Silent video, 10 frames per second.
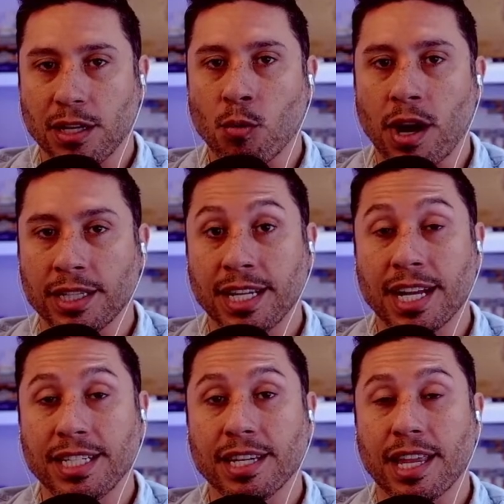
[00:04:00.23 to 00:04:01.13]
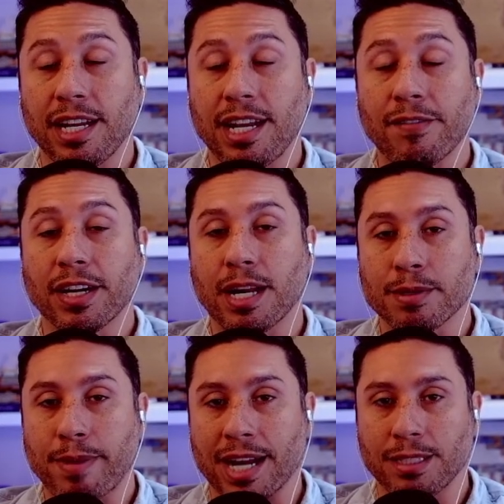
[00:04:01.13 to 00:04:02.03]
you want. The idea that it never comes
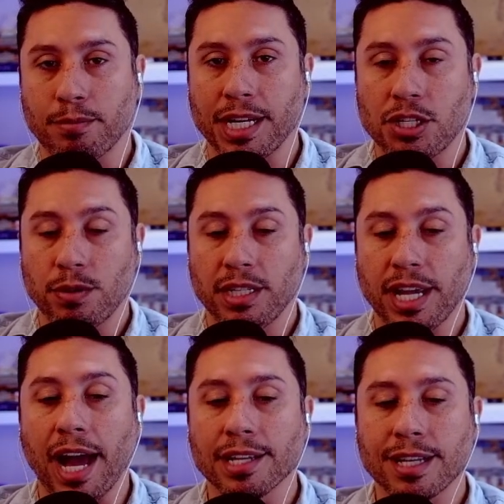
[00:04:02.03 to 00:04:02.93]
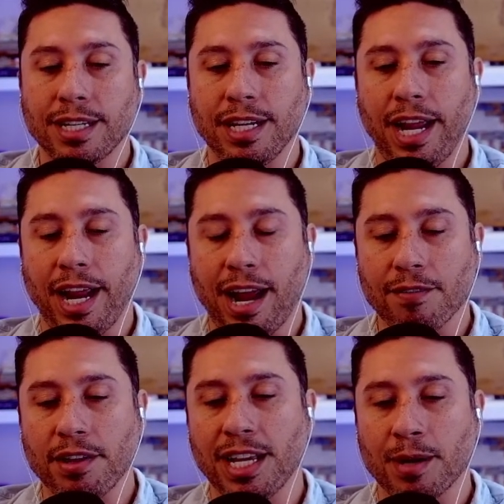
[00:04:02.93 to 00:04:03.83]
back to bite you in the ass. And
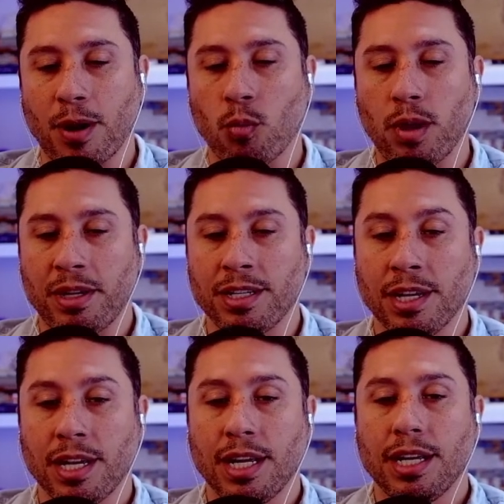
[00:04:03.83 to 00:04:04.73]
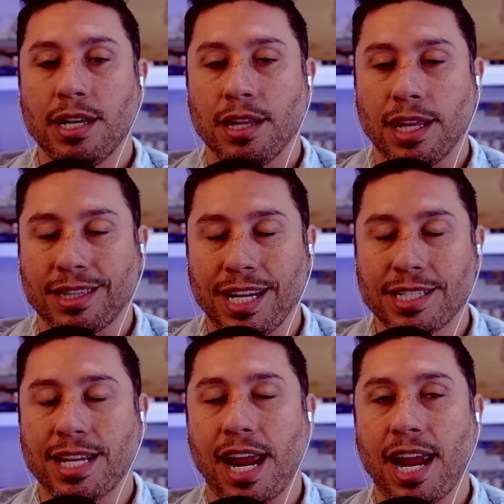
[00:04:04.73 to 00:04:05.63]
everything about women that they
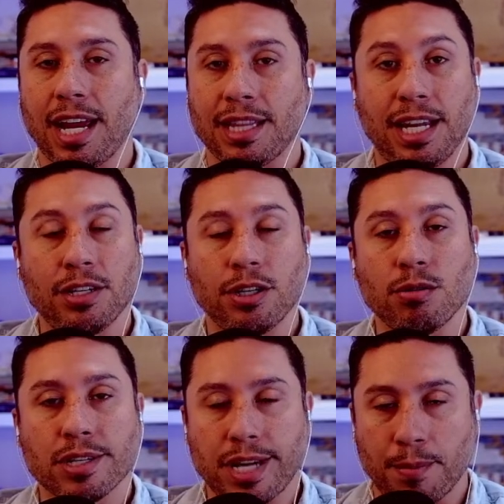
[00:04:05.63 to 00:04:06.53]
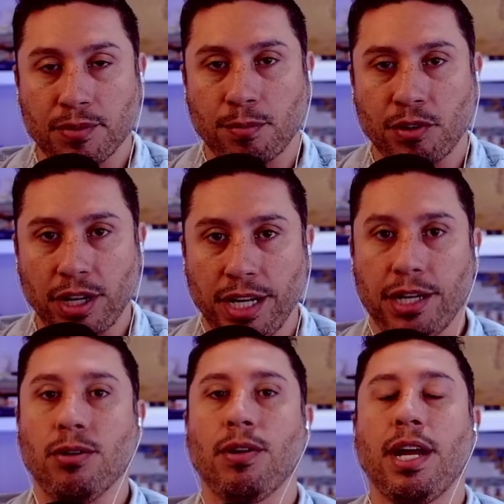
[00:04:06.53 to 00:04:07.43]
say and they do stems from their
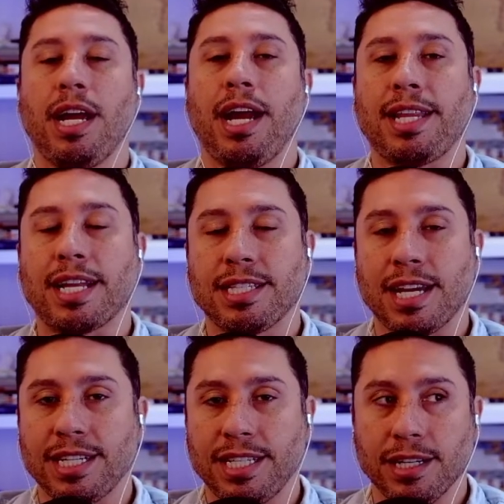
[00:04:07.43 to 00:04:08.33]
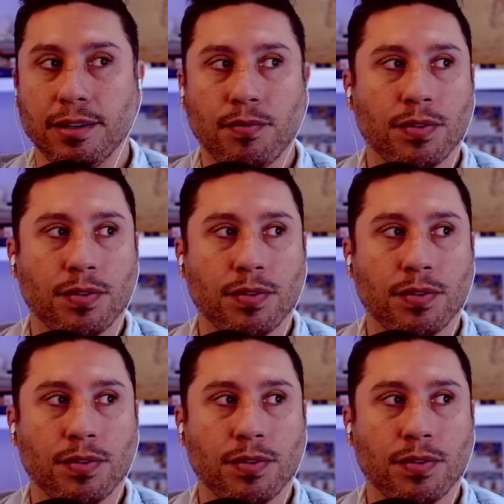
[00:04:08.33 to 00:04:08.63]
ego. And that's the idea.